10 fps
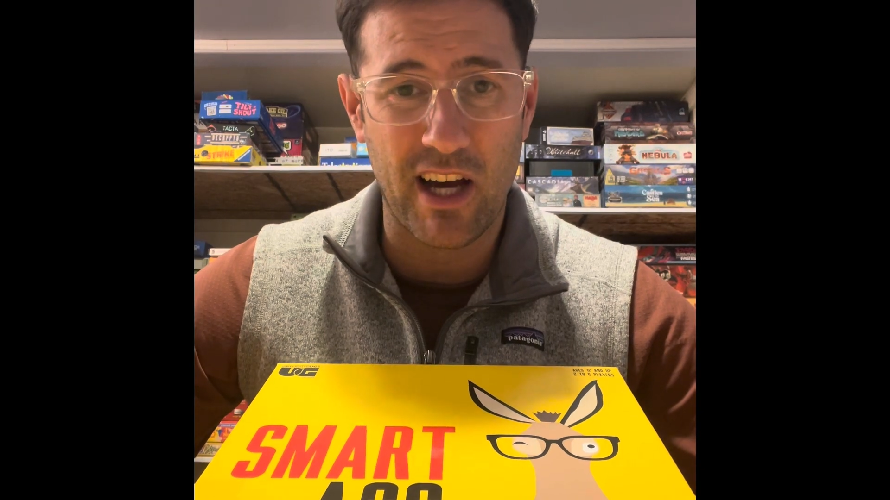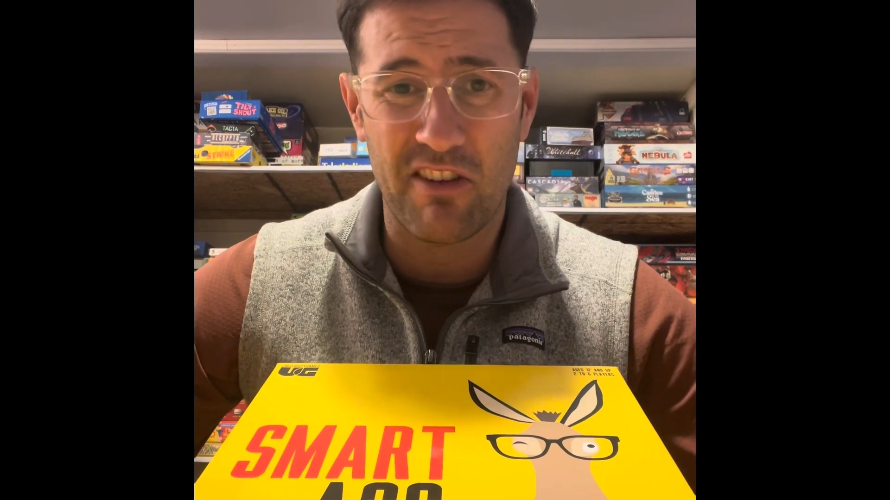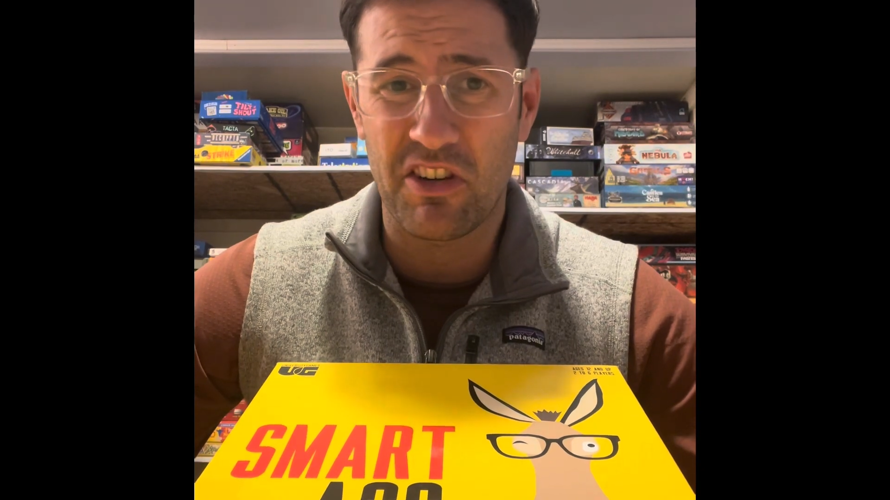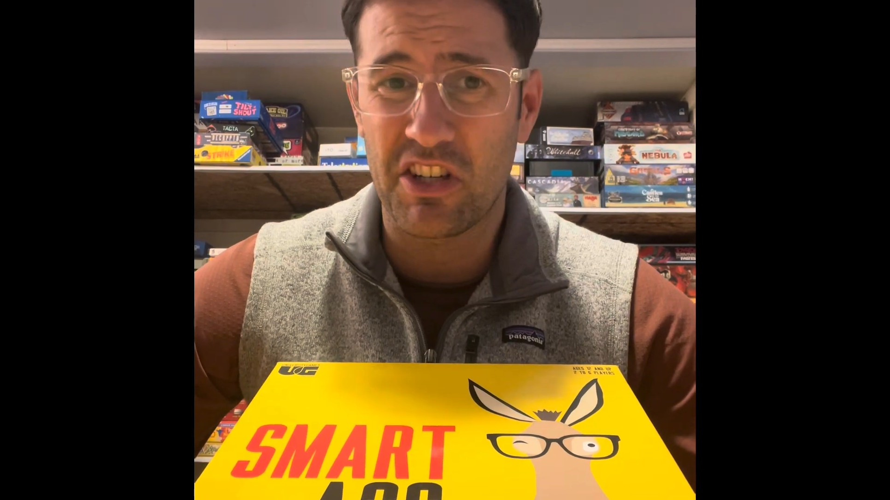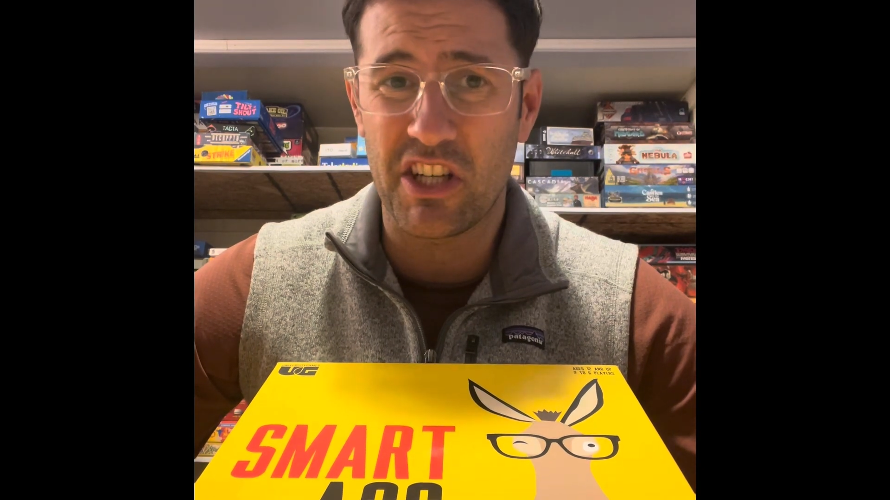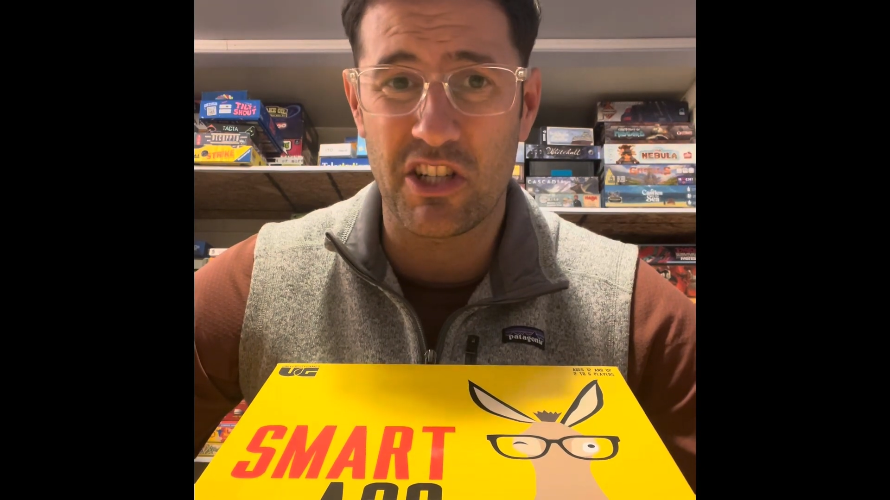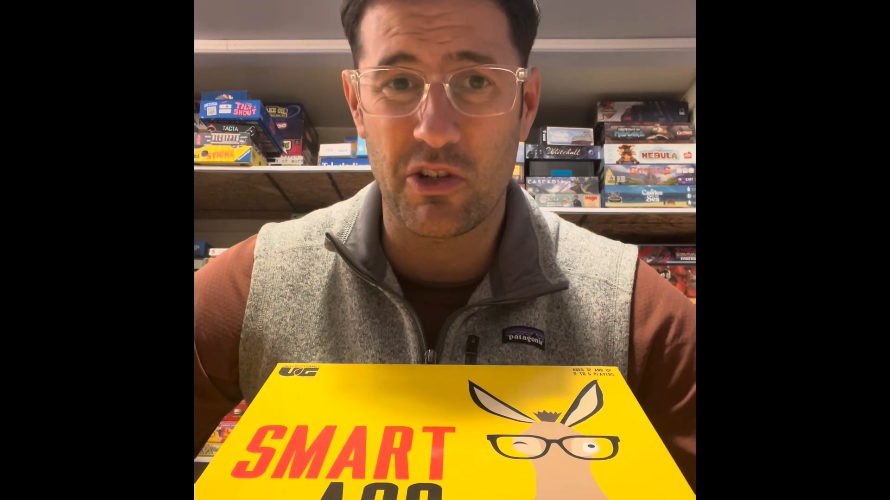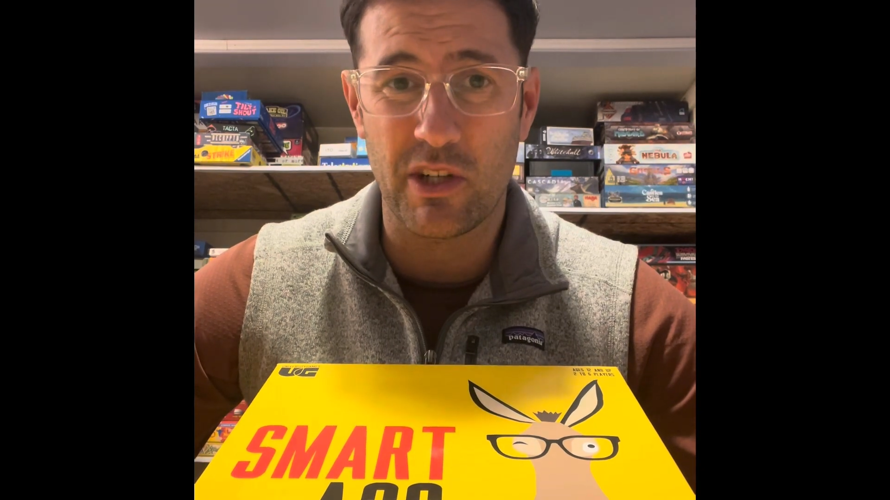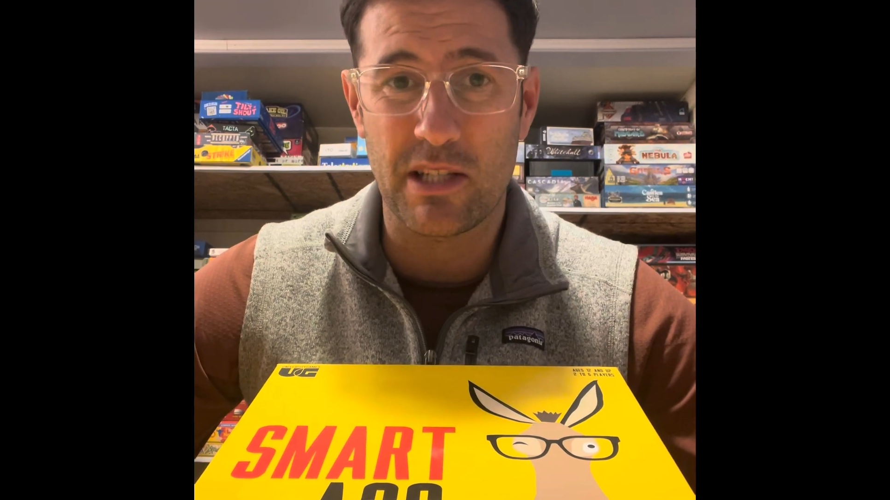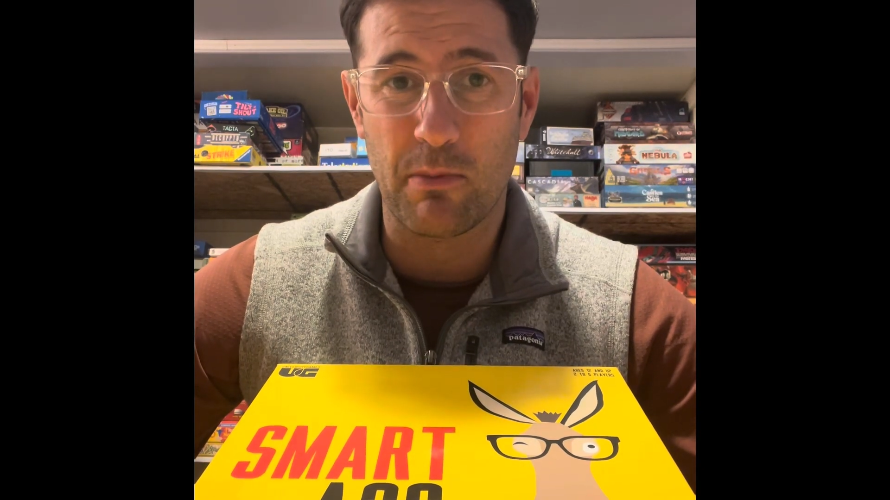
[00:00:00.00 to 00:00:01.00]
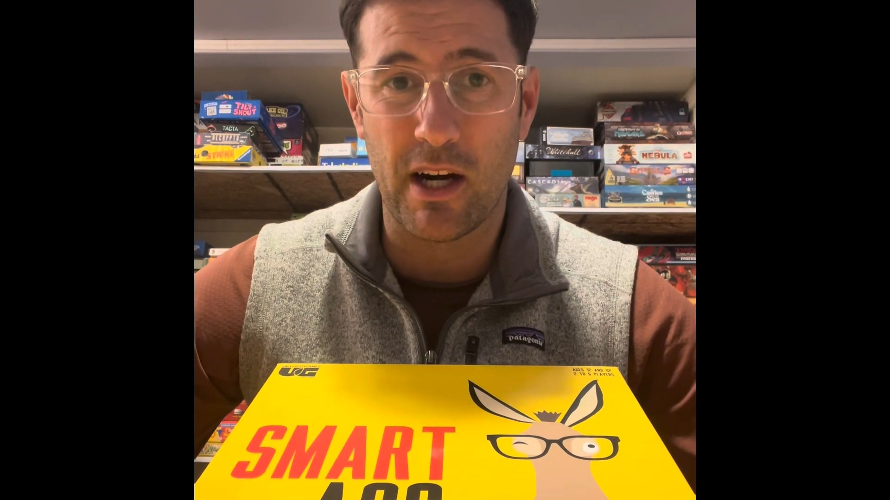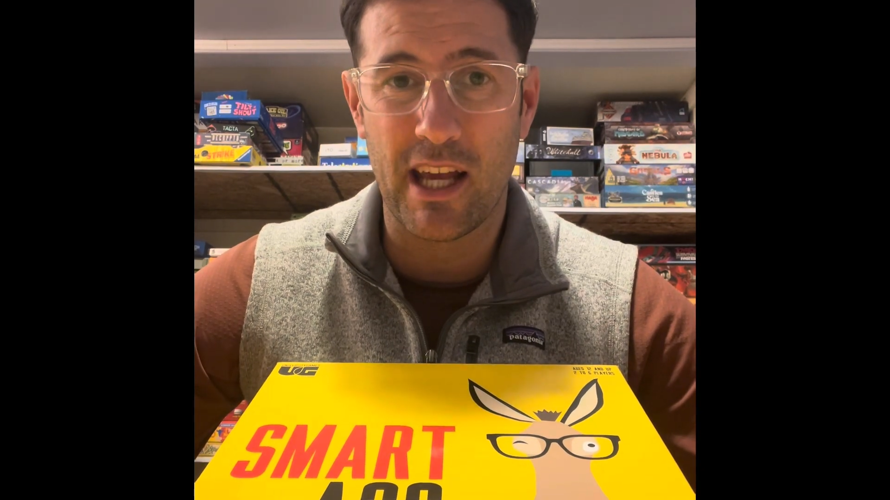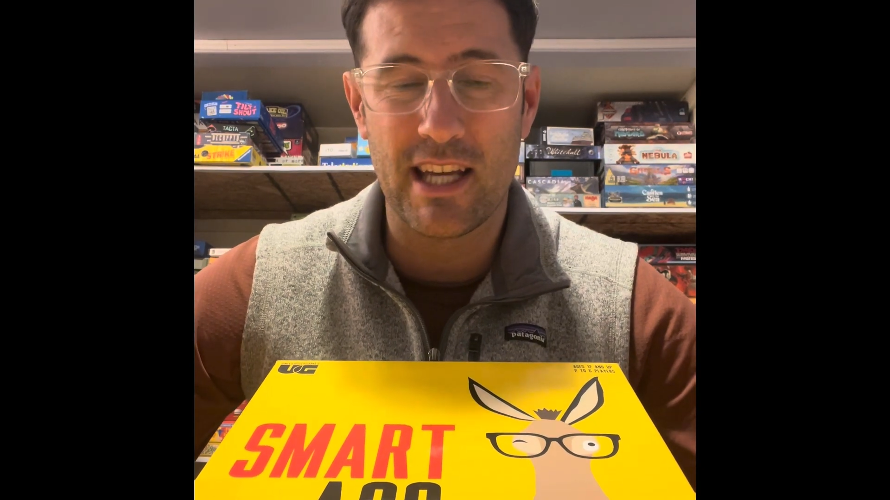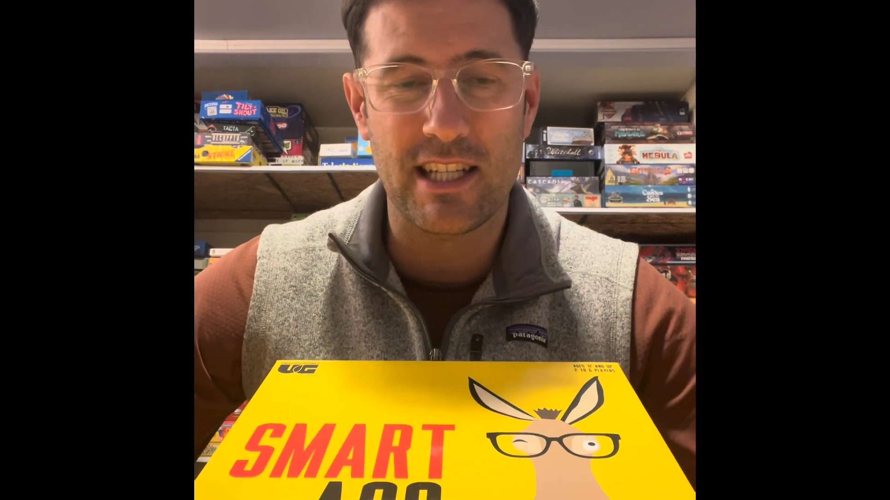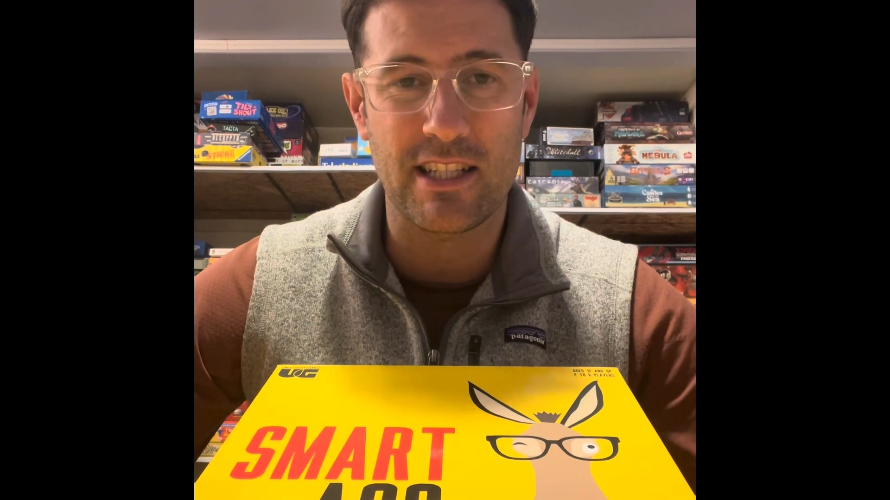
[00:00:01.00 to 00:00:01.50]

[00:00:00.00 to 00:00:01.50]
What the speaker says: I really enjoy Smartass.